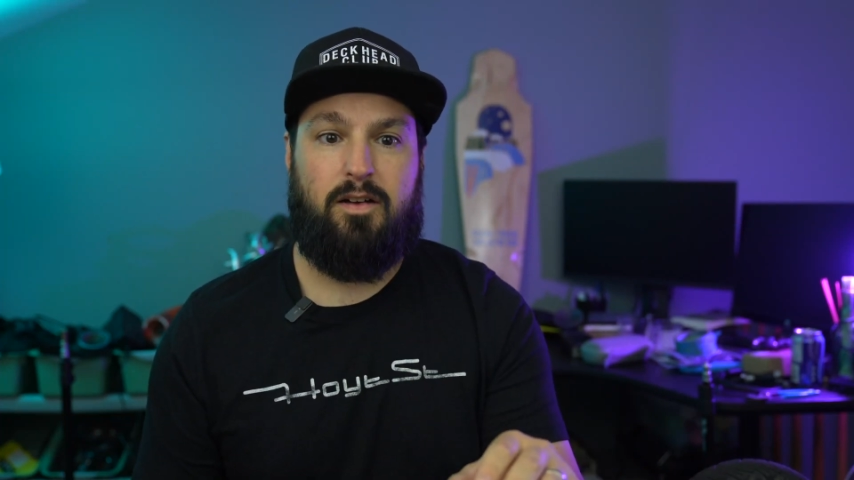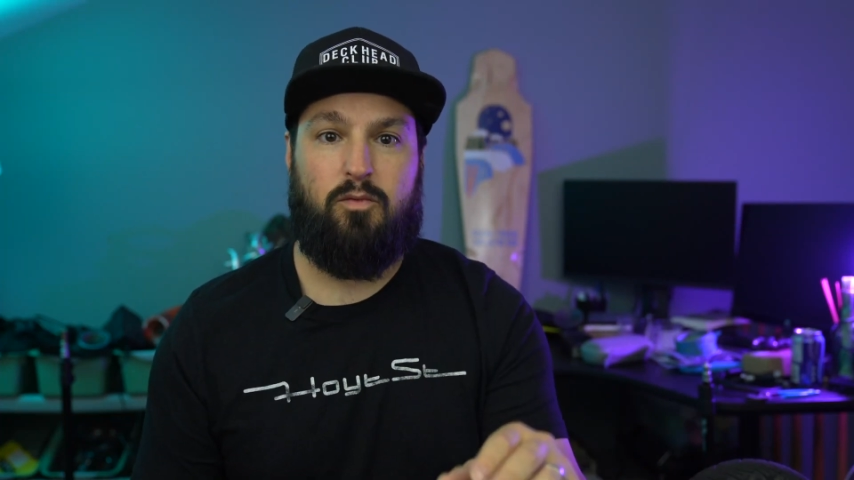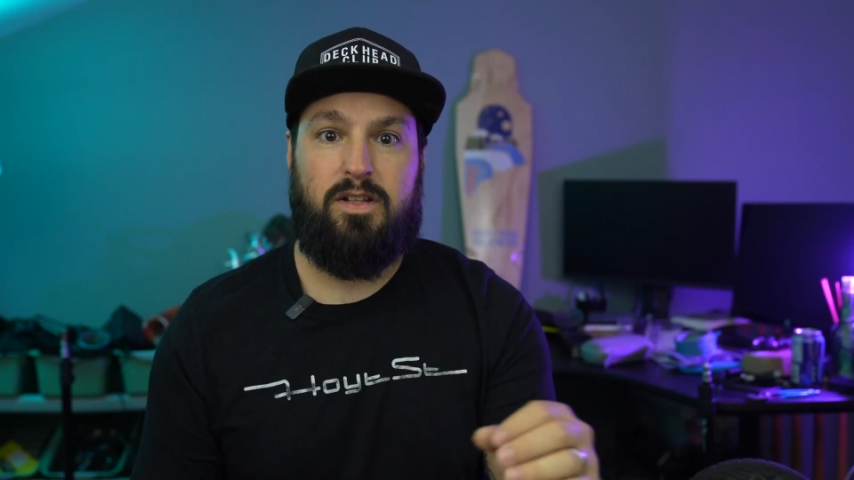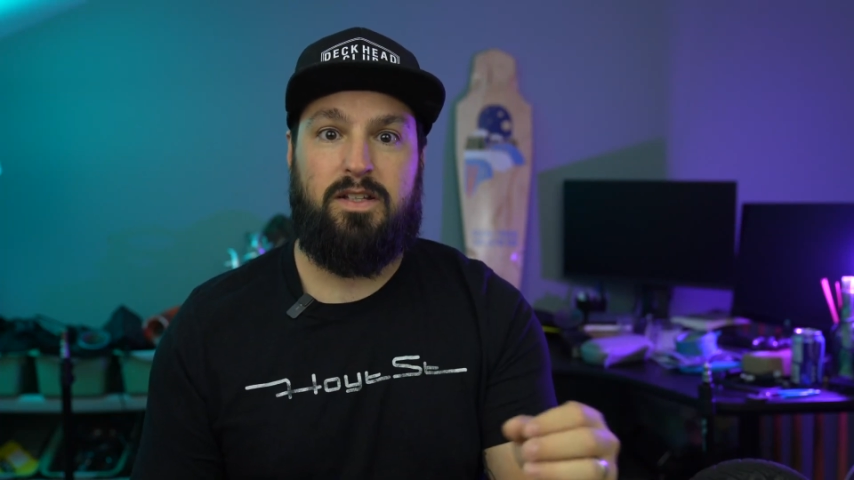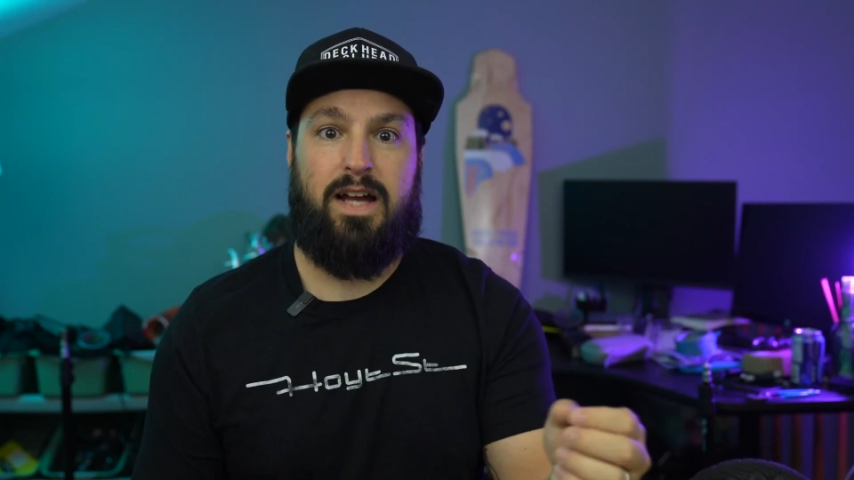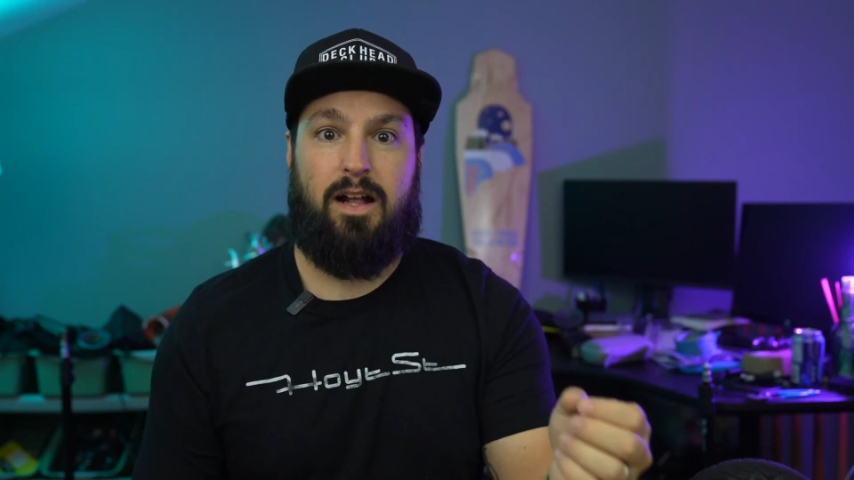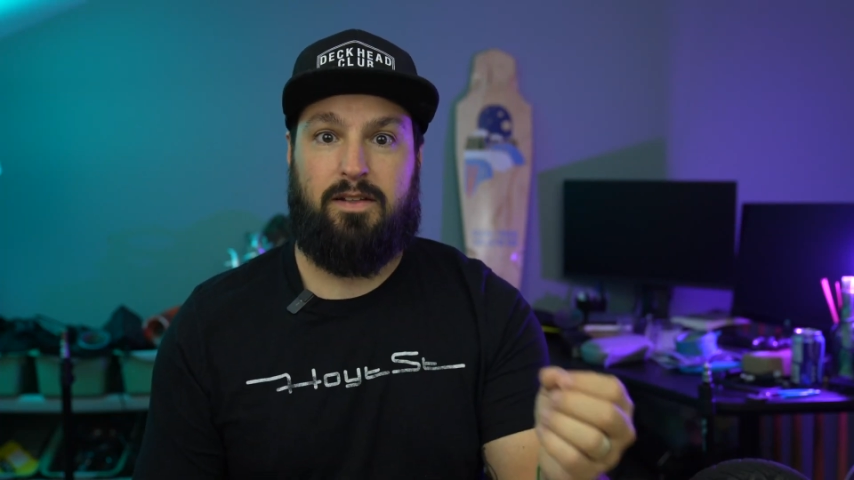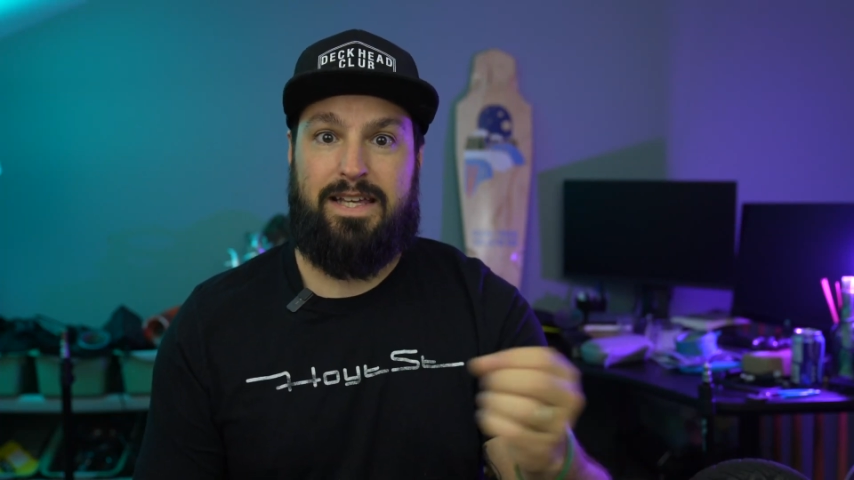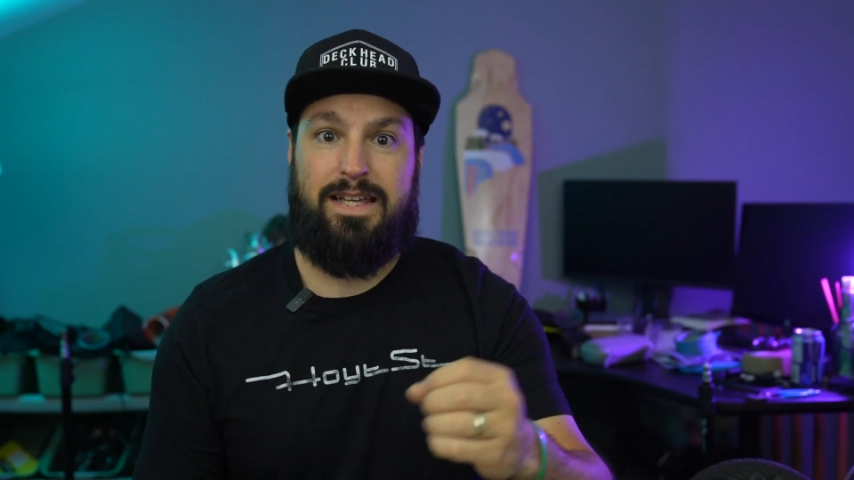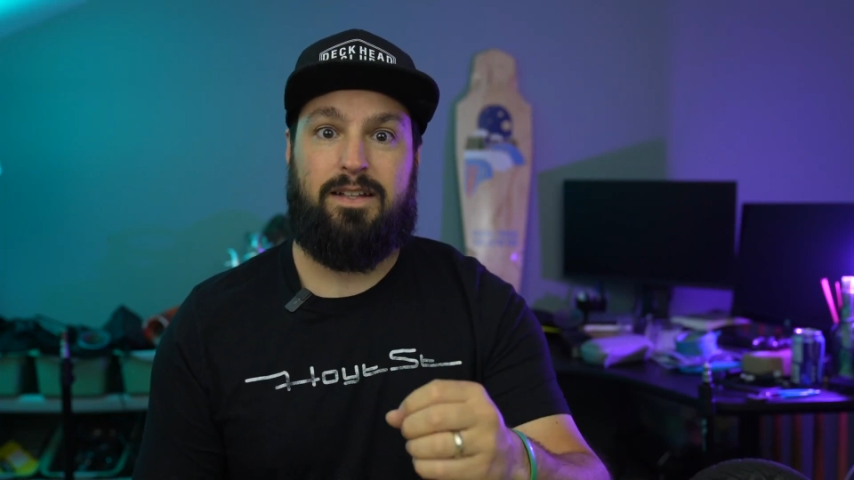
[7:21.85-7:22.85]
really
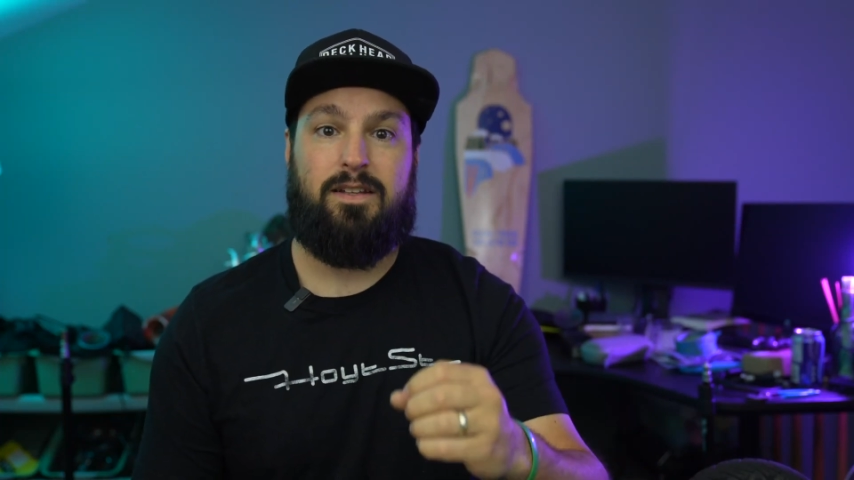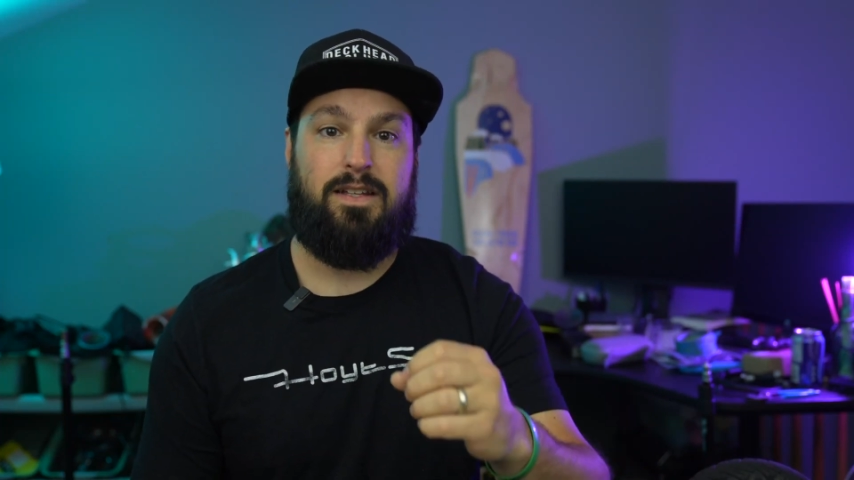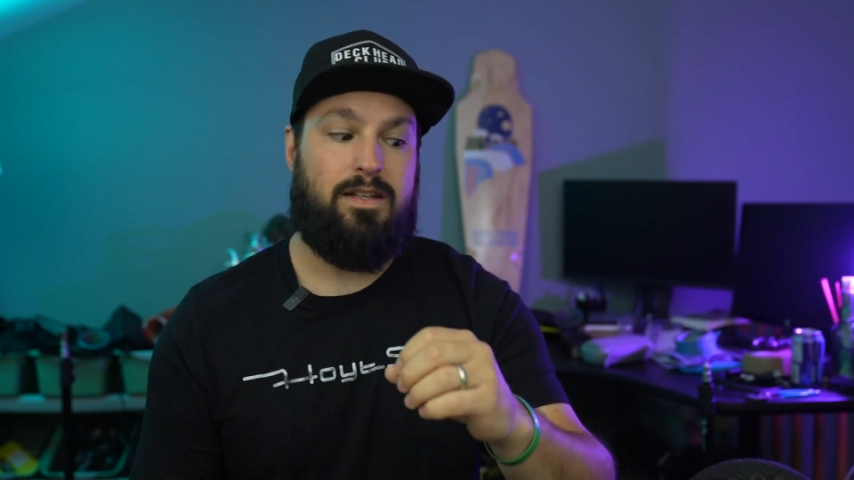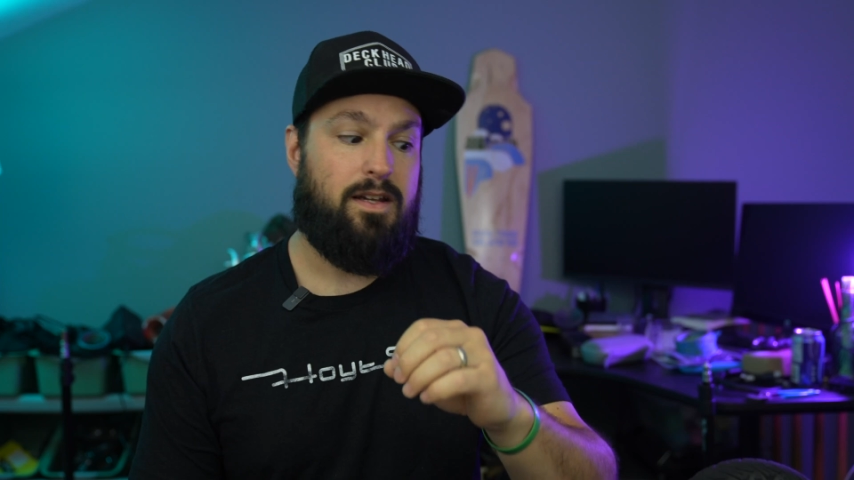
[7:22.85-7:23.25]
dialed in the